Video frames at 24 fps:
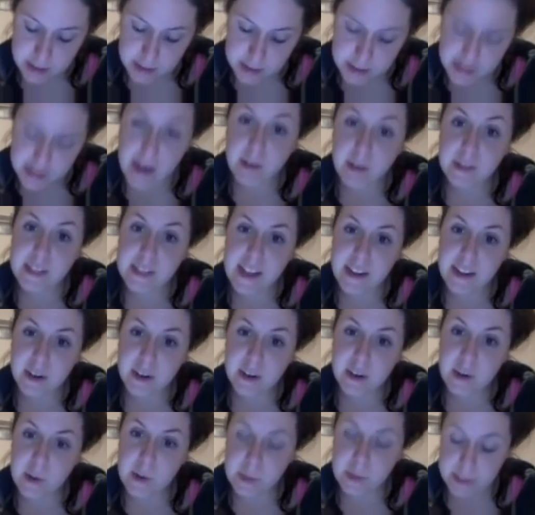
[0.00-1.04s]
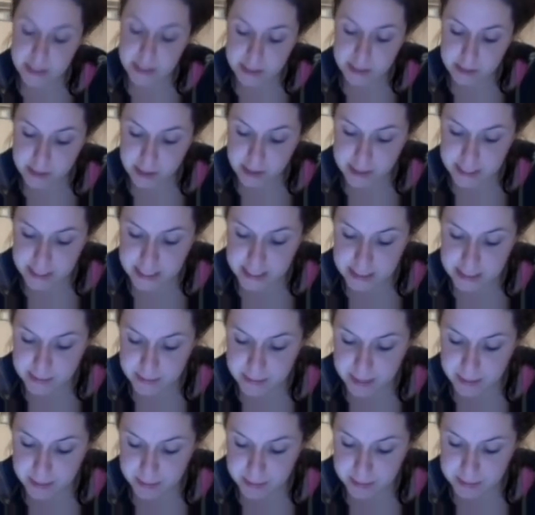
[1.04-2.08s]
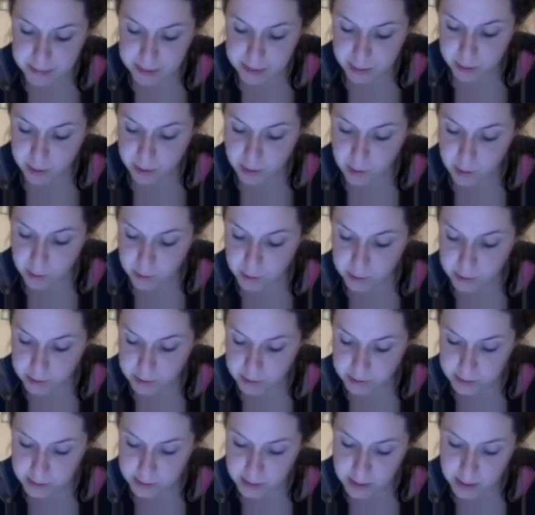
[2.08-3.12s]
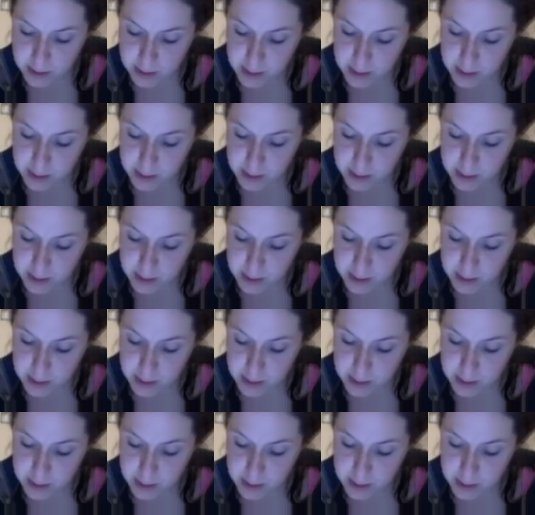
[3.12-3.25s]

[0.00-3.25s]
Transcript: Now sine or cos, this starts at its minimum, so cos